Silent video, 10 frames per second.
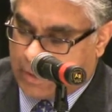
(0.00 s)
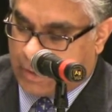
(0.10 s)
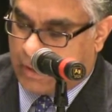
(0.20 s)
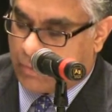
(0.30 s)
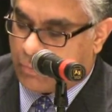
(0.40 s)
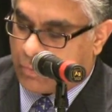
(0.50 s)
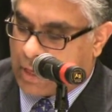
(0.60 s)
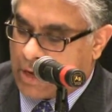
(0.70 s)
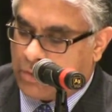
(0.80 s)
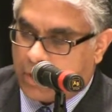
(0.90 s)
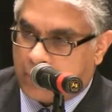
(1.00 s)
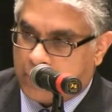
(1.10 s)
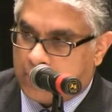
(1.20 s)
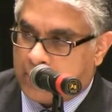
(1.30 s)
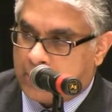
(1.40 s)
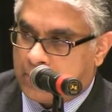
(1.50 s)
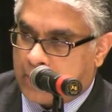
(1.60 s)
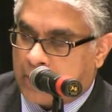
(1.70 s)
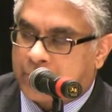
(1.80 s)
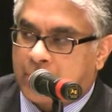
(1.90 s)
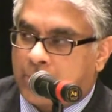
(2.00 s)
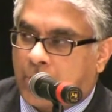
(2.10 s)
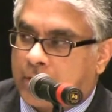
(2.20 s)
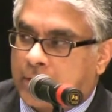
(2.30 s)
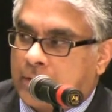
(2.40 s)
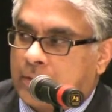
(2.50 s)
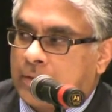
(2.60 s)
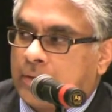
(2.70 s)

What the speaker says: How long have you been out there in the market?